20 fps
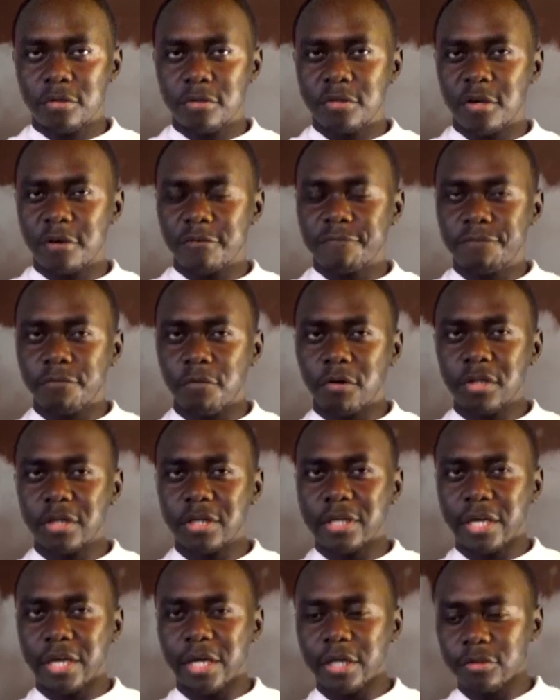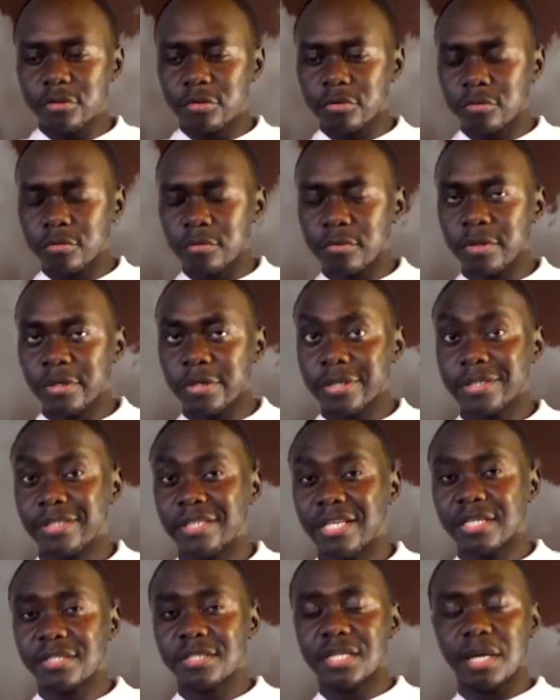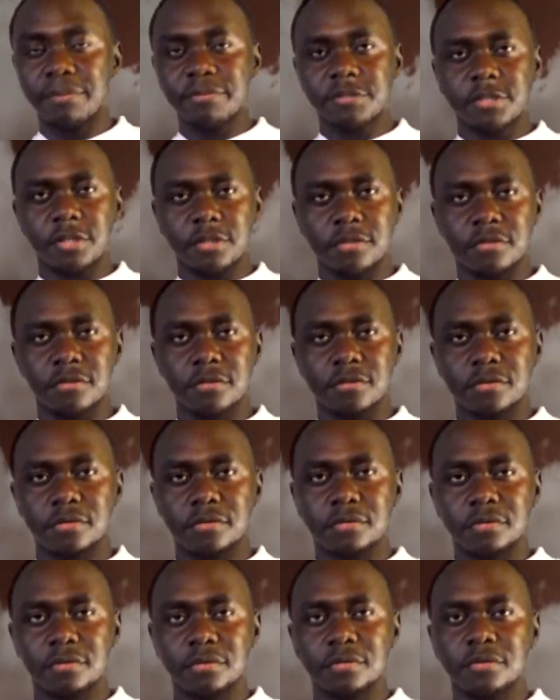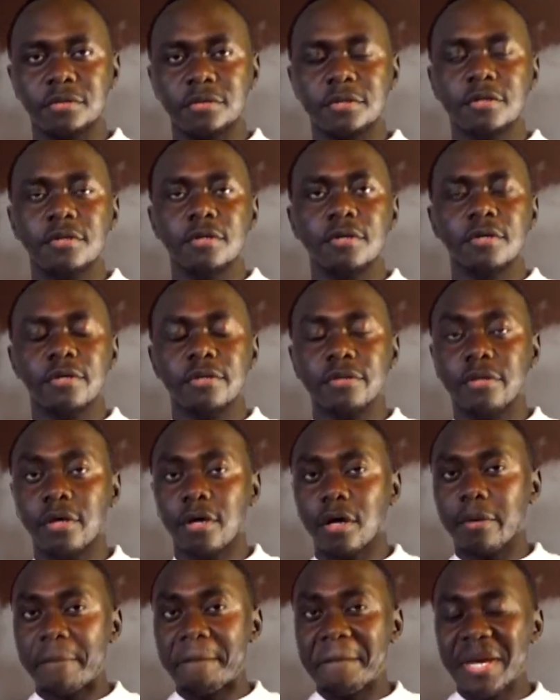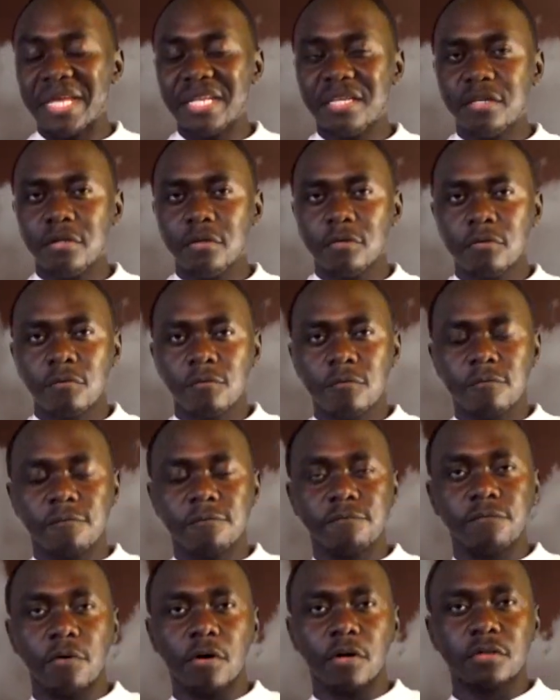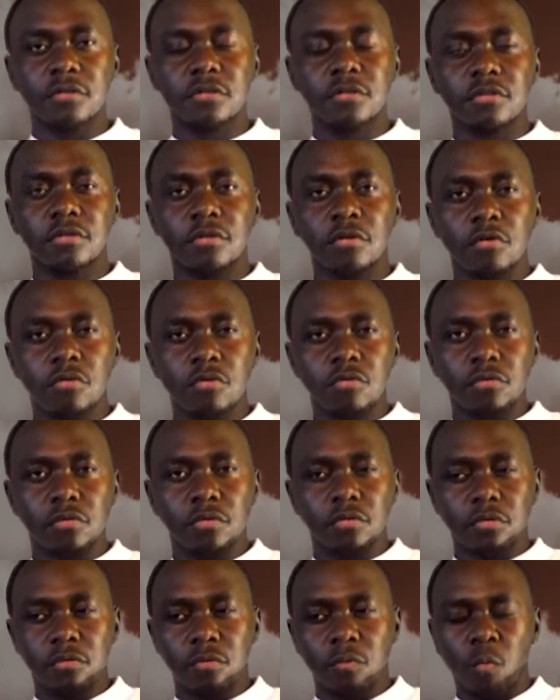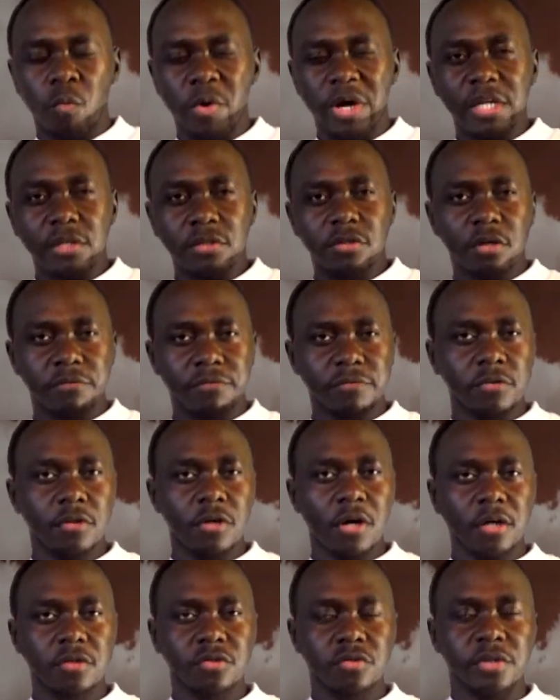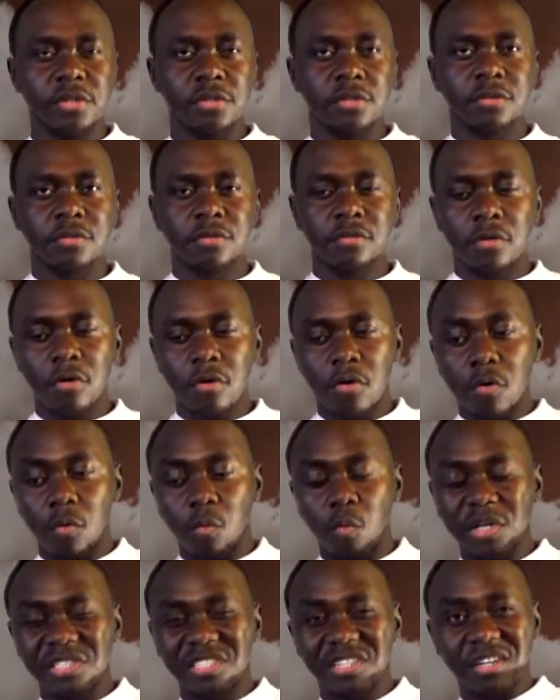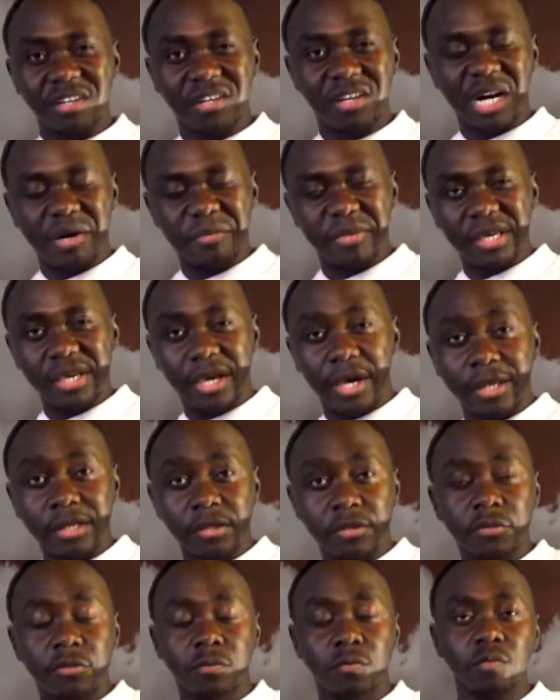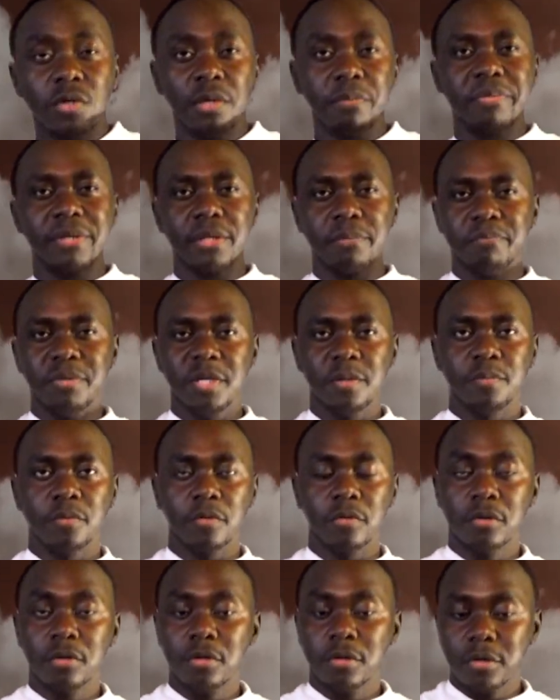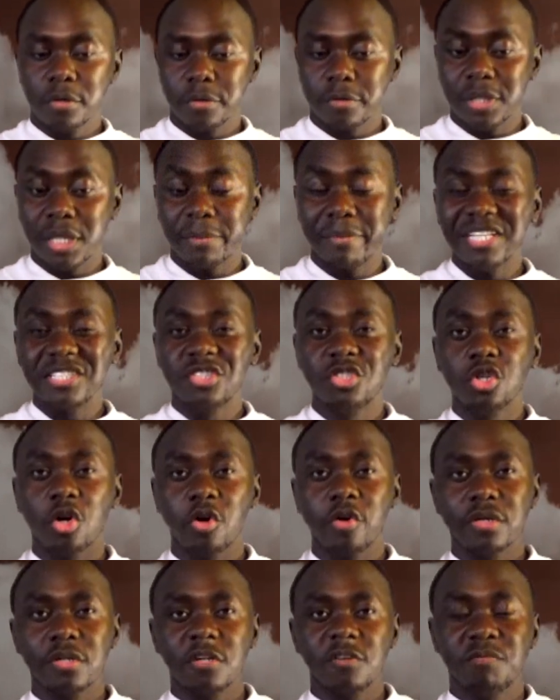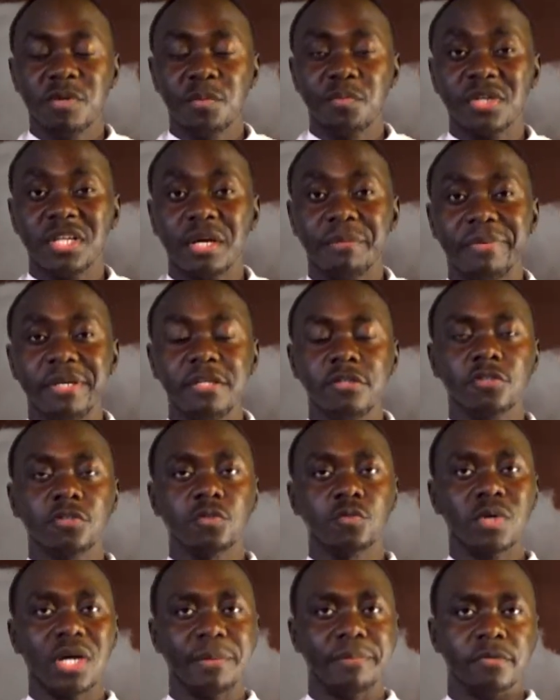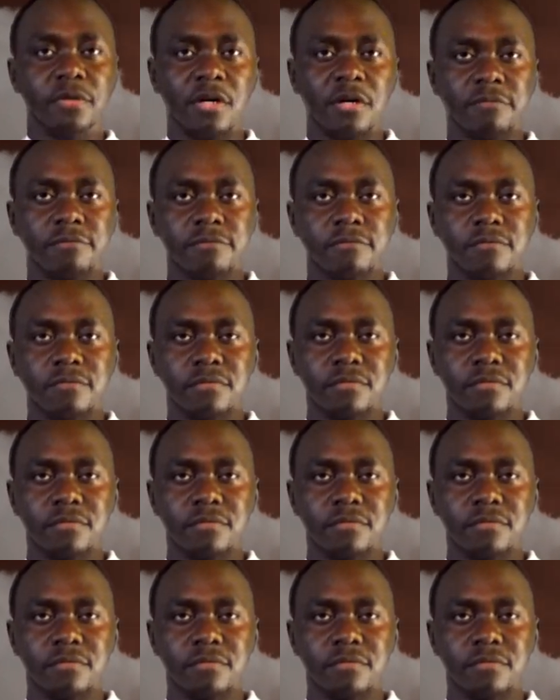They are falling into deceptions. There are many false winds of doctrines which are coming and sweeping people. The majority of people are being swept off.